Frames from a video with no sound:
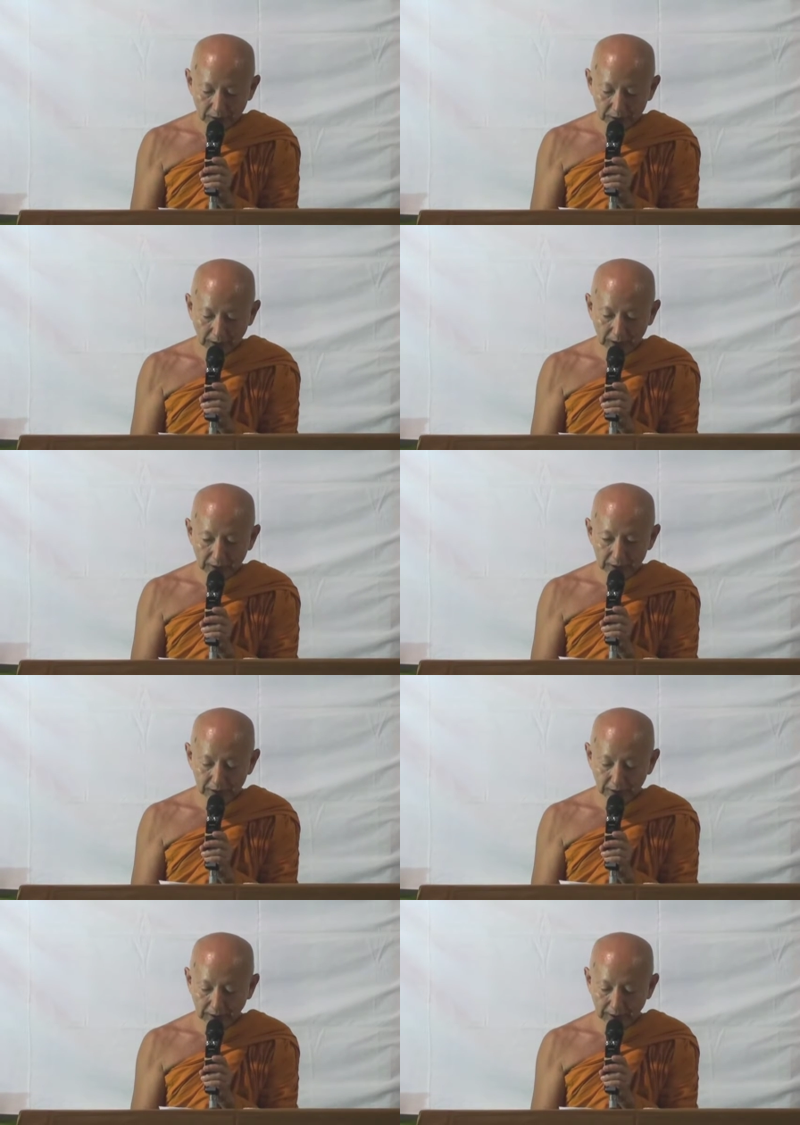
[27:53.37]
Jhana is
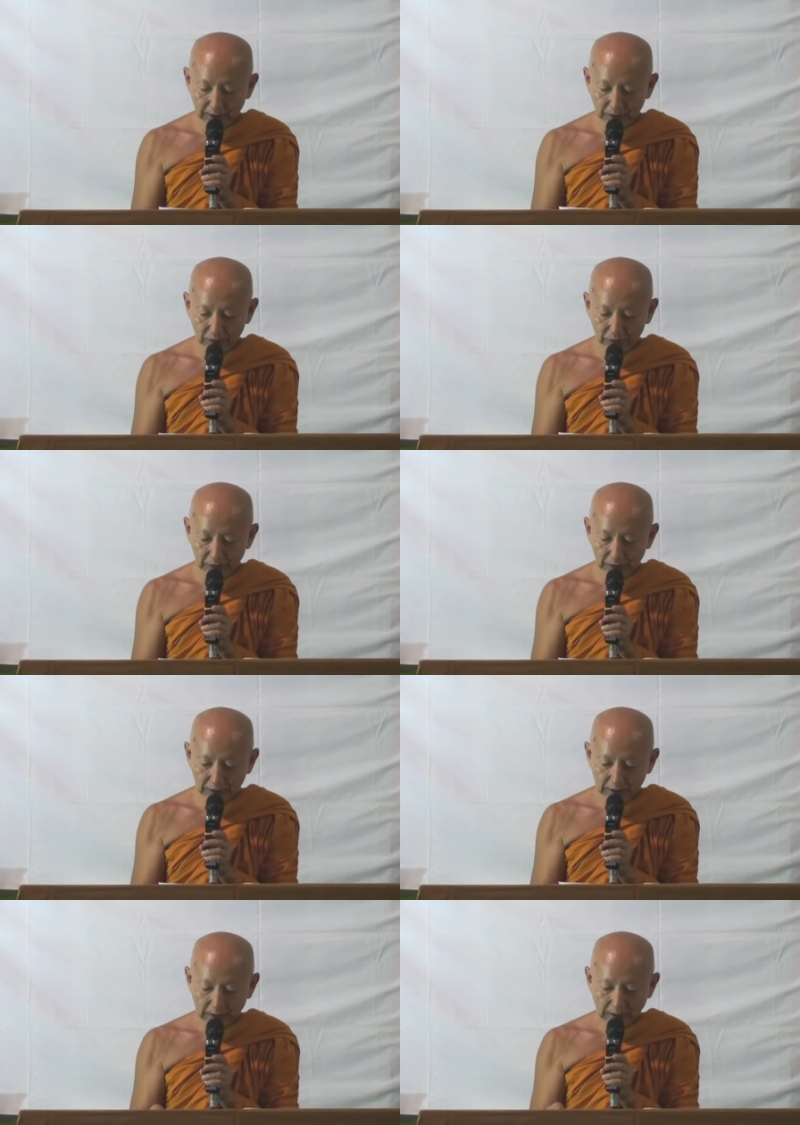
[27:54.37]
a kind of uh,
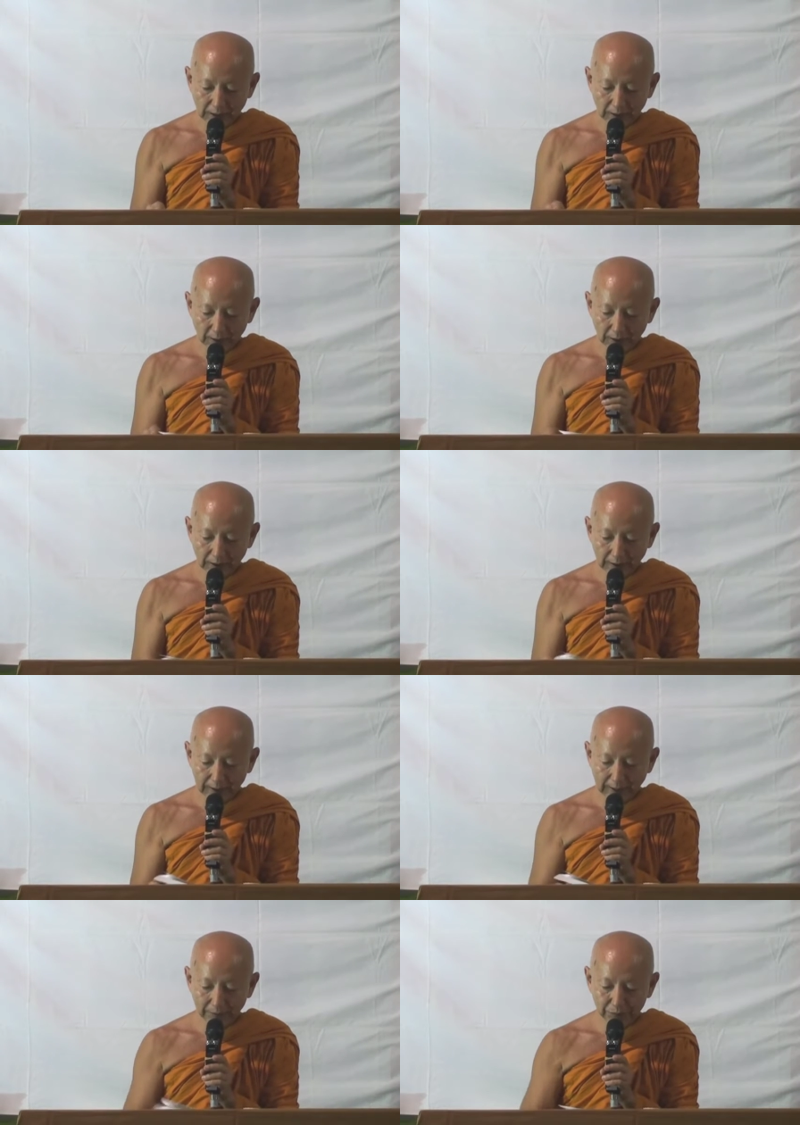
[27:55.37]
uh,
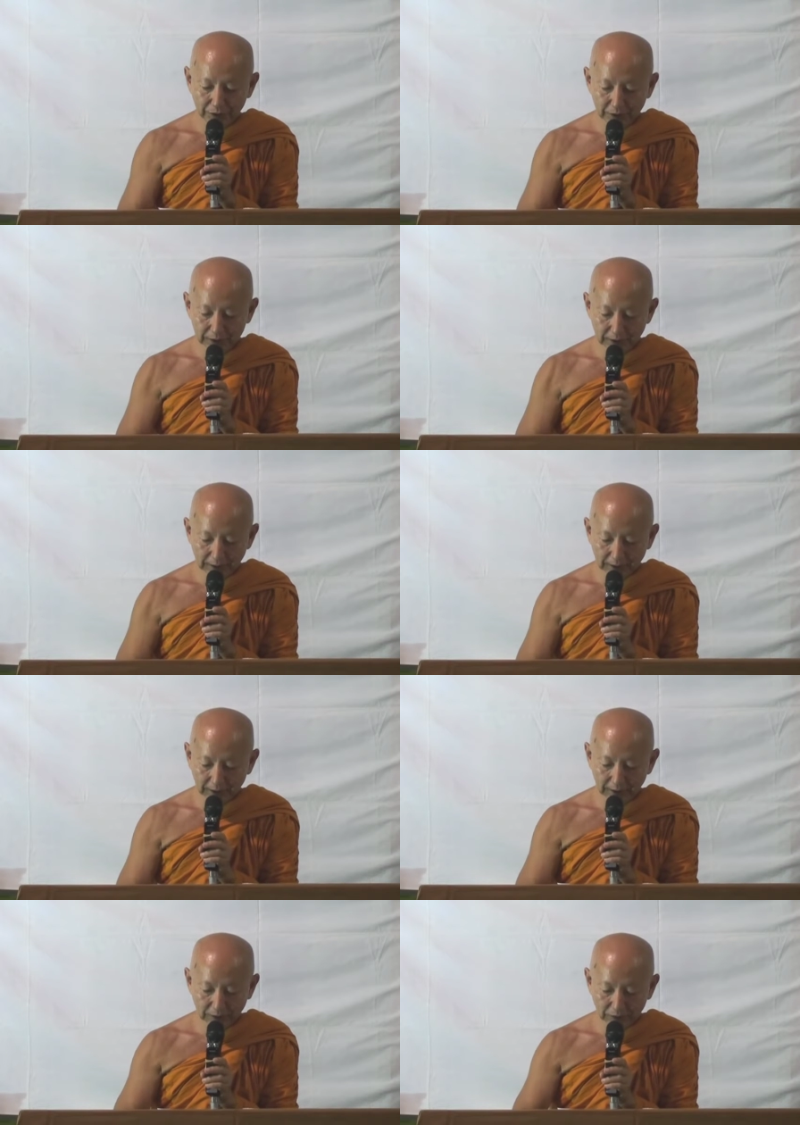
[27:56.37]
happiness, a
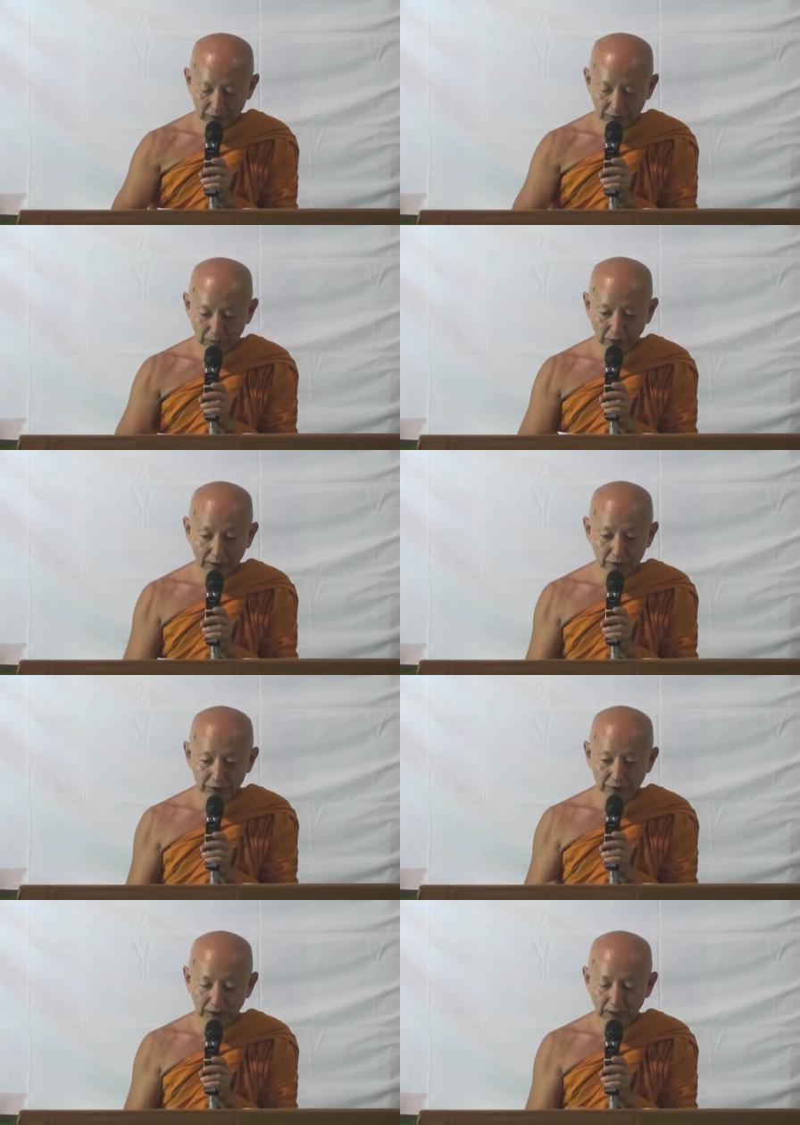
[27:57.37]
kind of uh,
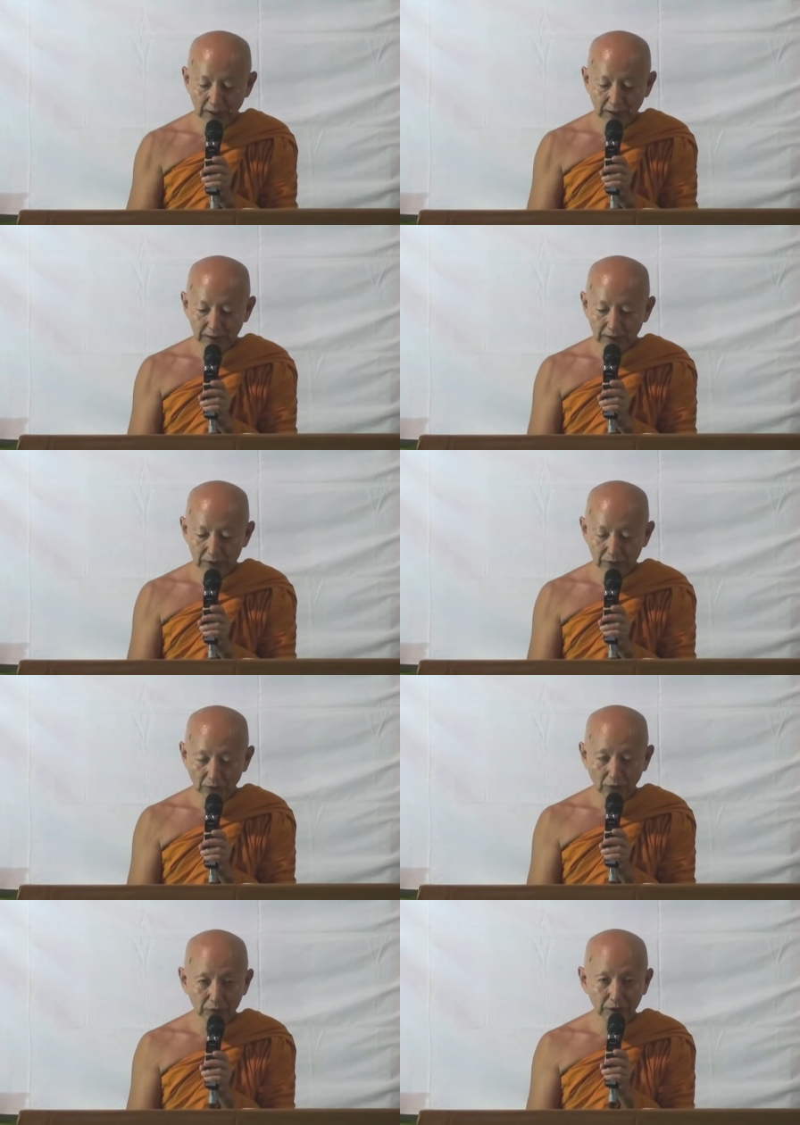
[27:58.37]
pleasure. It's
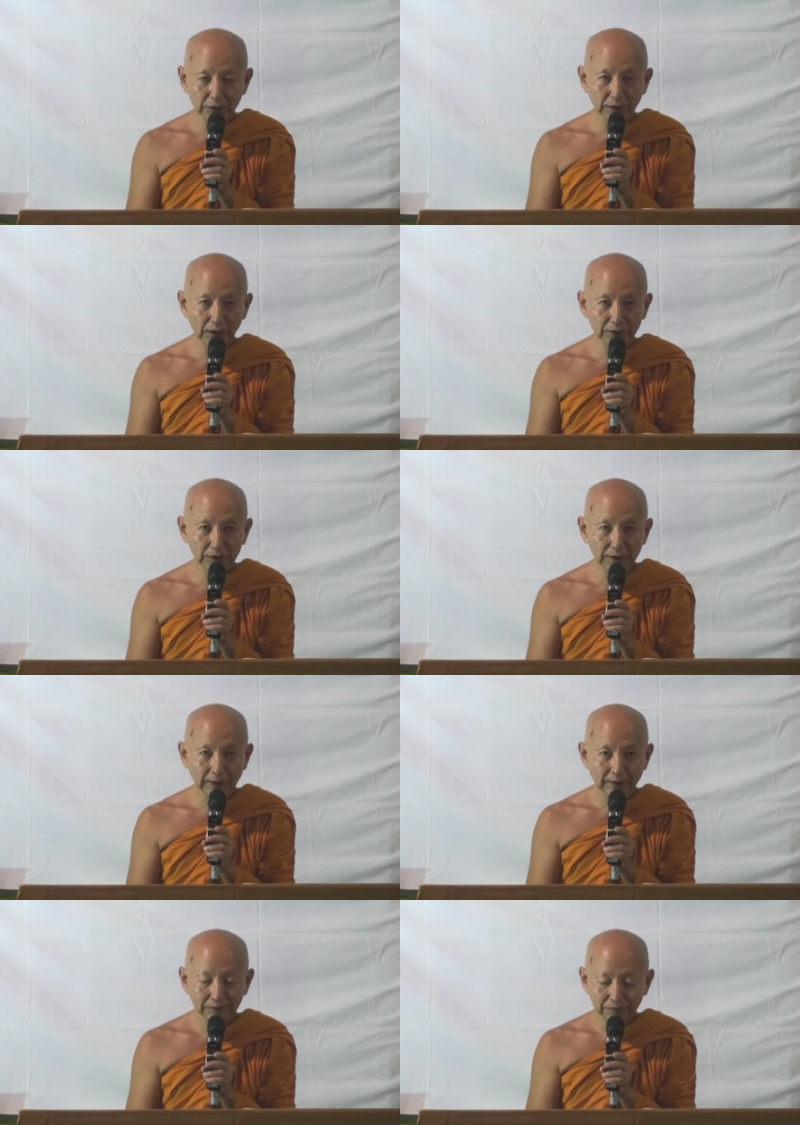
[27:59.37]
wrong to indulge in.
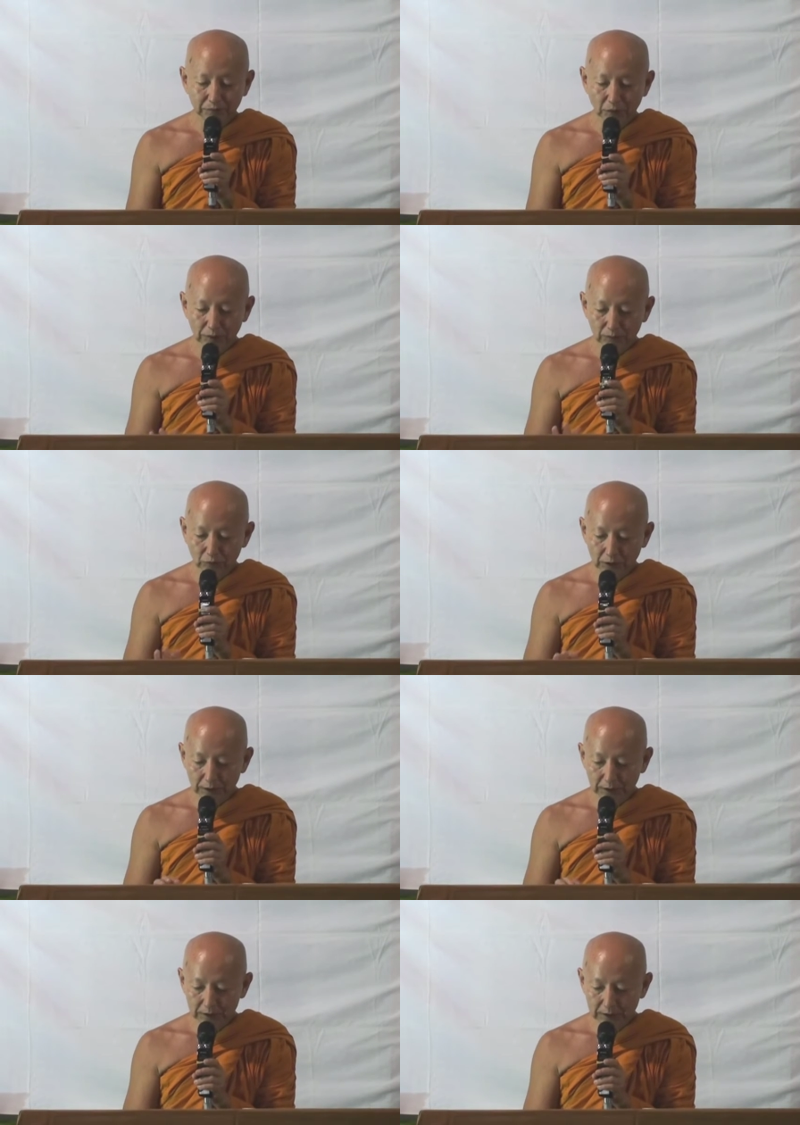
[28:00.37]
But the Buddha he